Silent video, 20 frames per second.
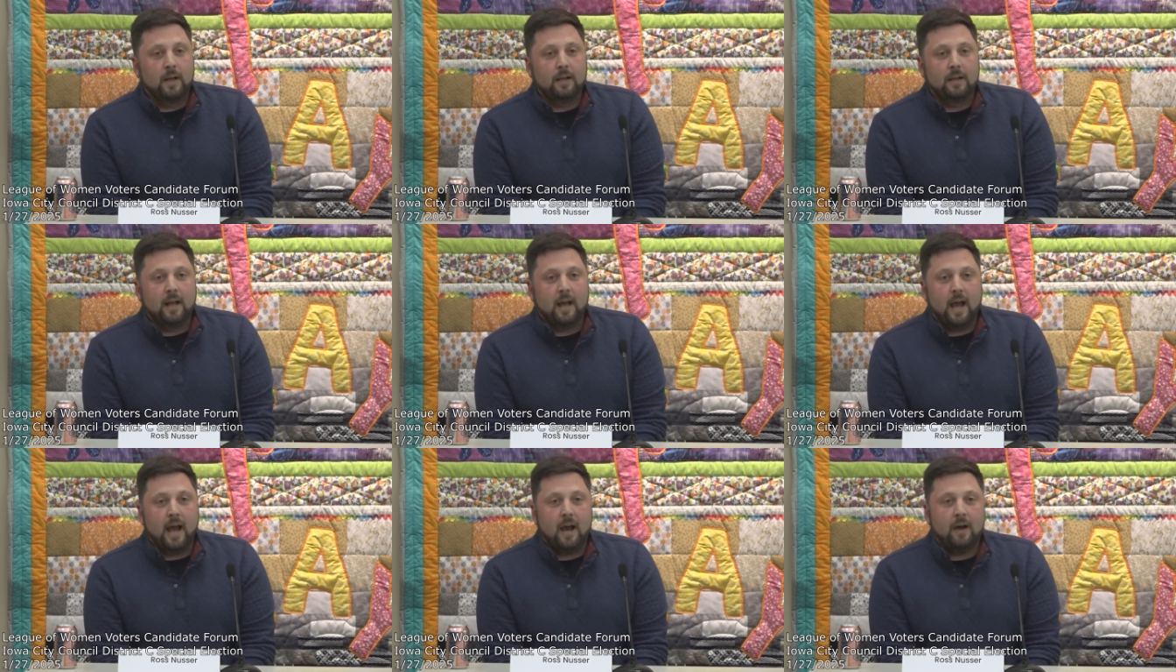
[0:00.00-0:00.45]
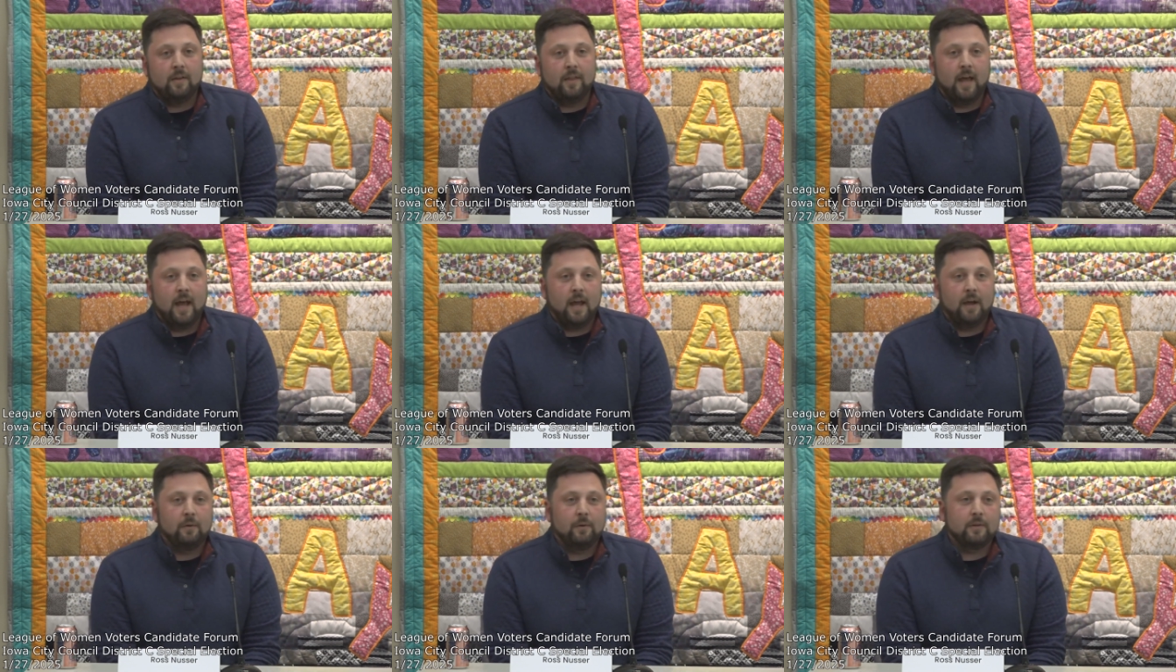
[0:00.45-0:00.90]
how the
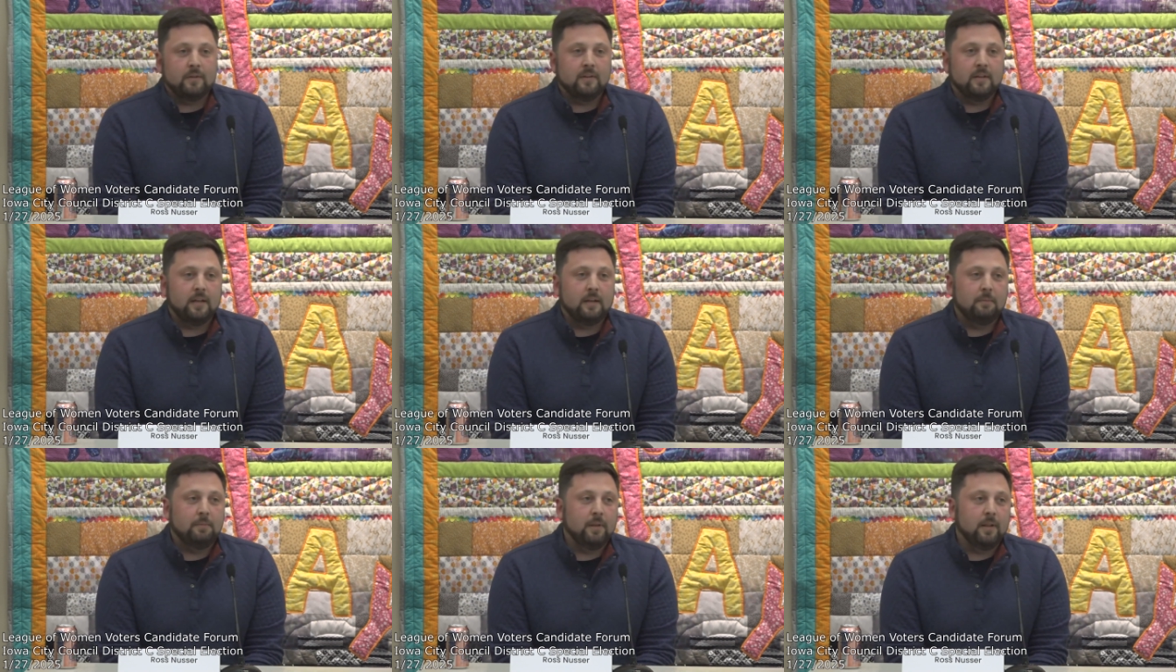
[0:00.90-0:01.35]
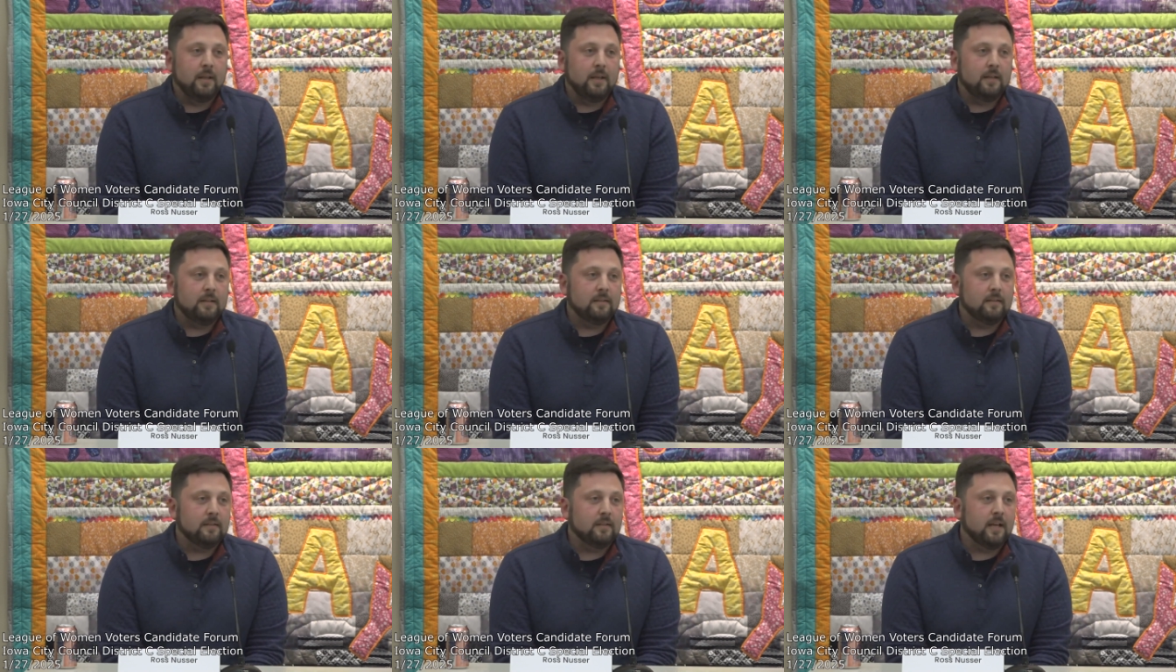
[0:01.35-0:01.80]
Iowa City
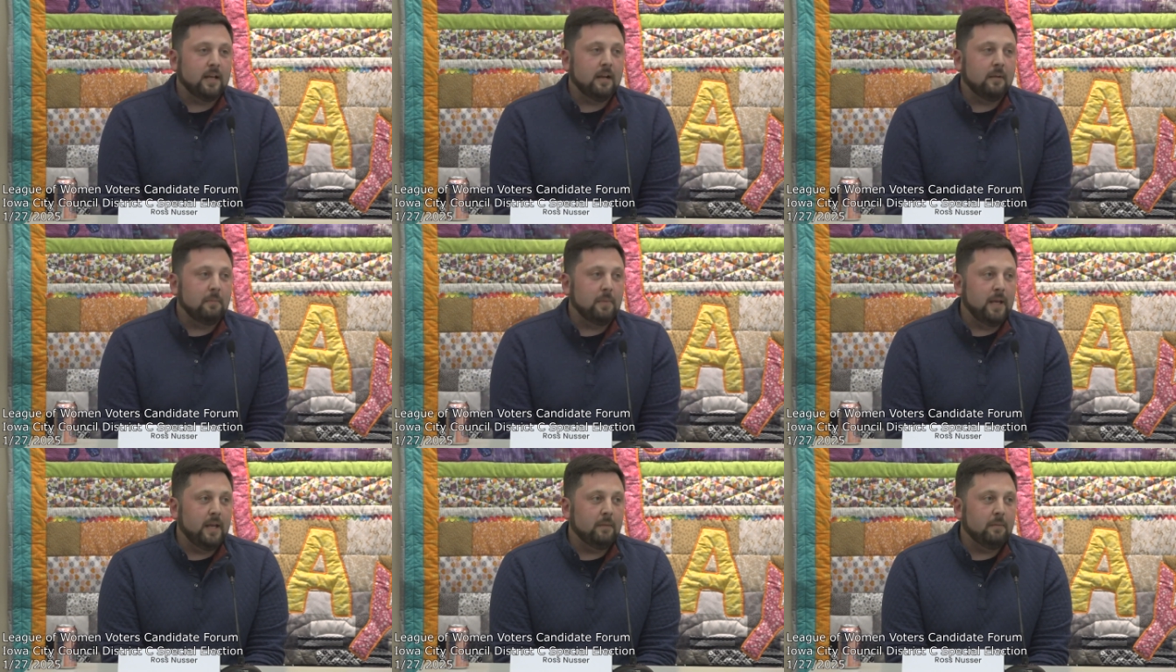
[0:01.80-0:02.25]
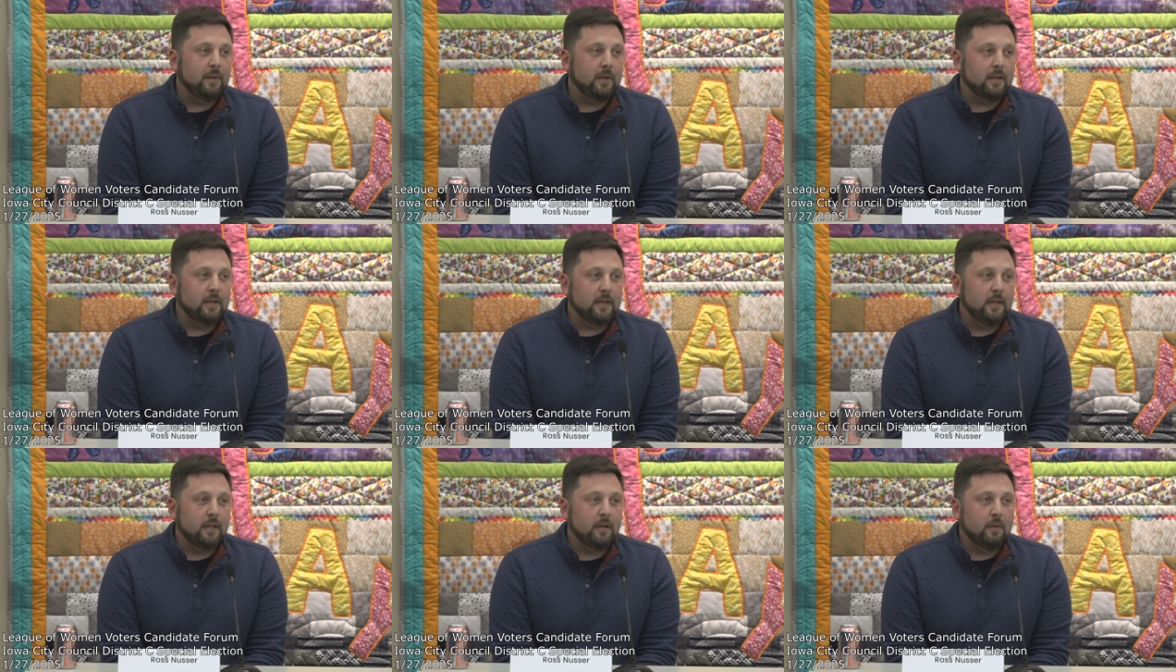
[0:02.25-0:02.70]
Police is going to be able
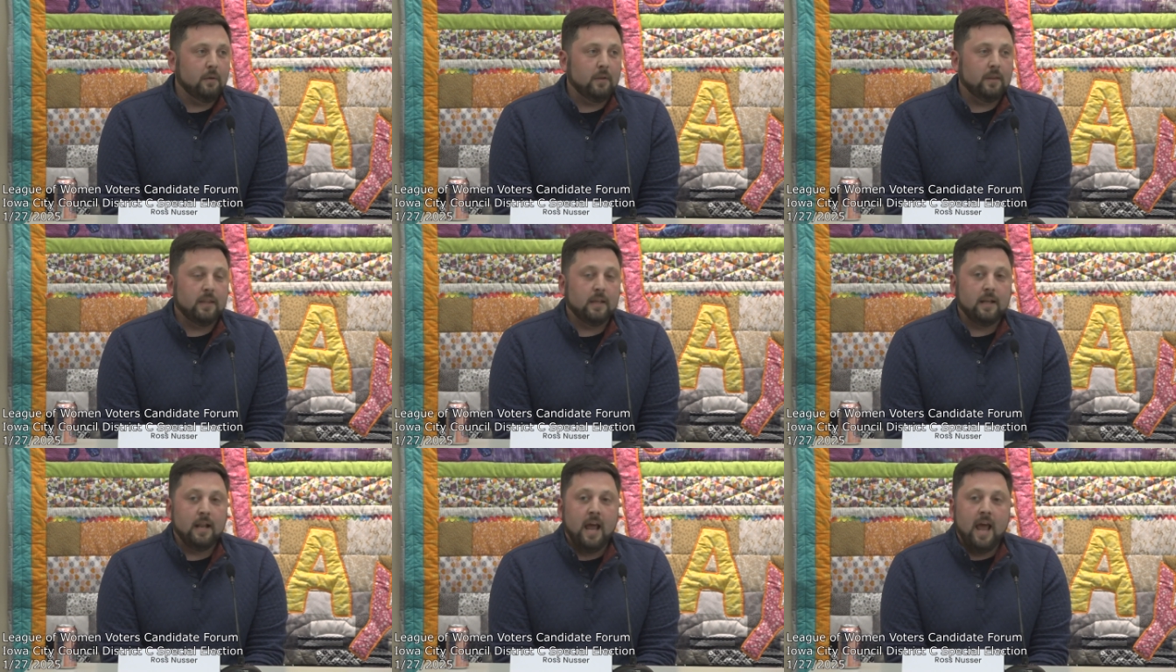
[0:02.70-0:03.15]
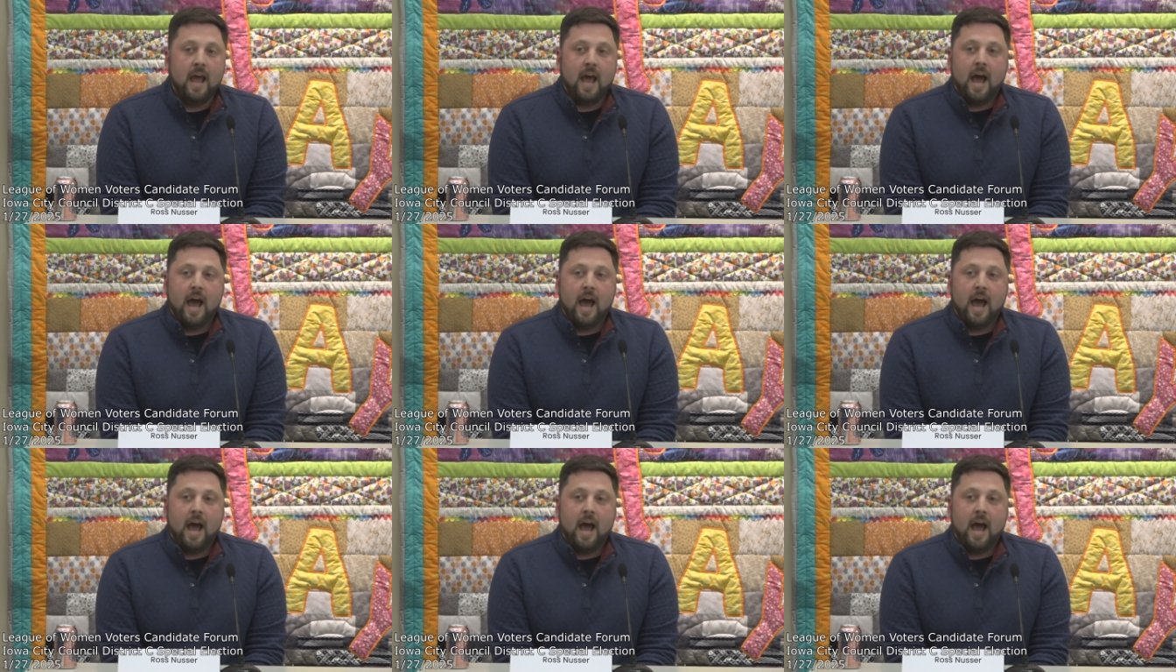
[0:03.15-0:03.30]
to deal with it.